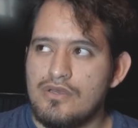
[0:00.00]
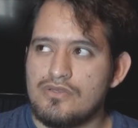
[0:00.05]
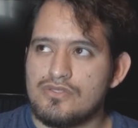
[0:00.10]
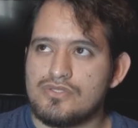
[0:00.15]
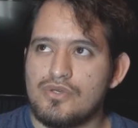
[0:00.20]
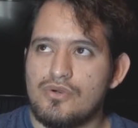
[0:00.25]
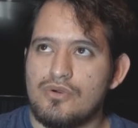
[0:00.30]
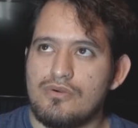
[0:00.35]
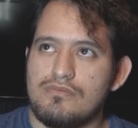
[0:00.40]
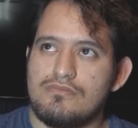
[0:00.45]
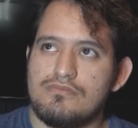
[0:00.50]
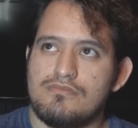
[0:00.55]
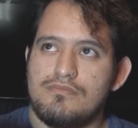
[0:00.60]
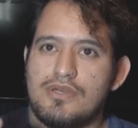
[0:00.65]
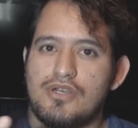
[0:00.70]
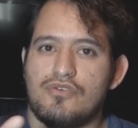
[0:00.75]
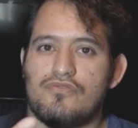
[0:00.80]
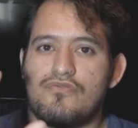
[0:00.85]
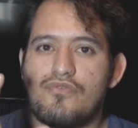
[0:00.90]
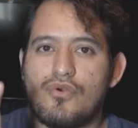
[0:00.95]
So
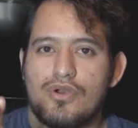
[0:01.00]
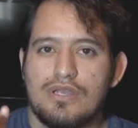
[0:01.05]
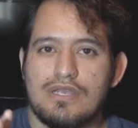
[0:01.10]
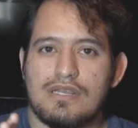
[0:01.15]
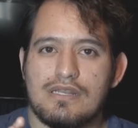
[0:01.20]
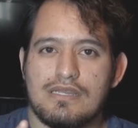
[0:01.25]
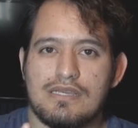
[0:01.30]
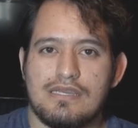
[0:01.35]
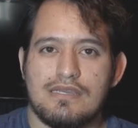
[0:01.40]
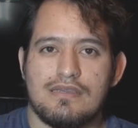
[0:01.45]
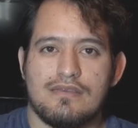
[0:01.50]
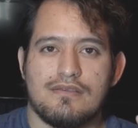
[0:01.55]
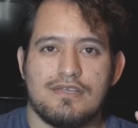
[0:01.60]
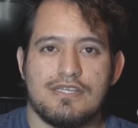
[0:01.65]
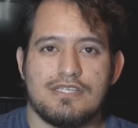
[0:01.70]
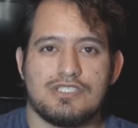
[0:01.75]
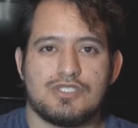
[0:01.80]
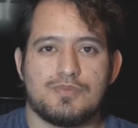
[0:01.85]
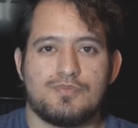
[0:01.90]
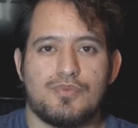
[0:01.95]
metaphorically
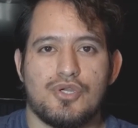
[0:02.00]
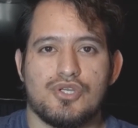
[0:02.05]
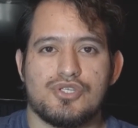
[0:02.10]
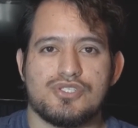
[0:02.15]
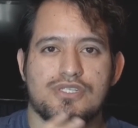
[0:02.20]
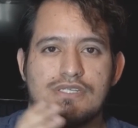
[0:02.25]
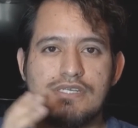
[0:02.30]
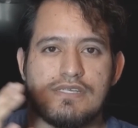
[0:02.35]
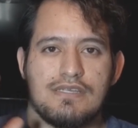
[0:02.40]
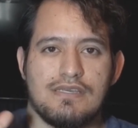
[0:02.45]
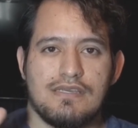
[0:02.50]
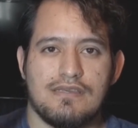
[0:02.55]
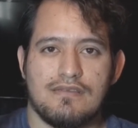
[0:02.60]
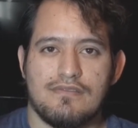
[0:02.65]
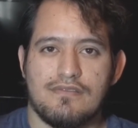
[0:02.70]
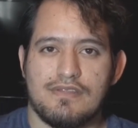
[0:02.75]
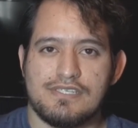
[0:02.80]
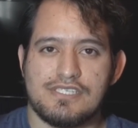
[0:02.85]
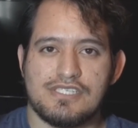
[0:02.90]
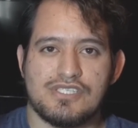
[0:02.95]
and spiritually,
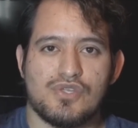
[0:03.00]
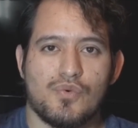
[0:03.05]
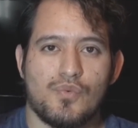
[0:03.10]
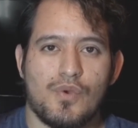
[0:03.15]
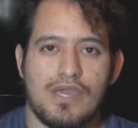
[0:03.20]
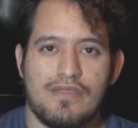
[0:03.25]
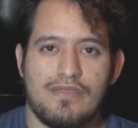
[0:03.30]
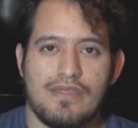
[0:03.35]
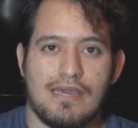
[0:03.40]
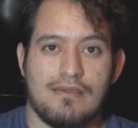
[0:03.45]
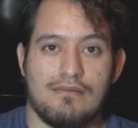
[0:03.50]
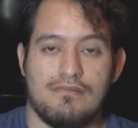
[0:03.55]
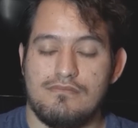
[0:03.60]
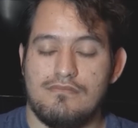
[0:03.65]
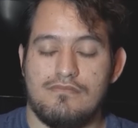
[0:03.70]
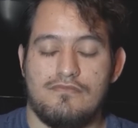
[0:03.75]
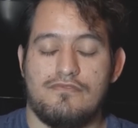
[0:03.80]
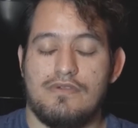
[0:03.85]
this is the way that,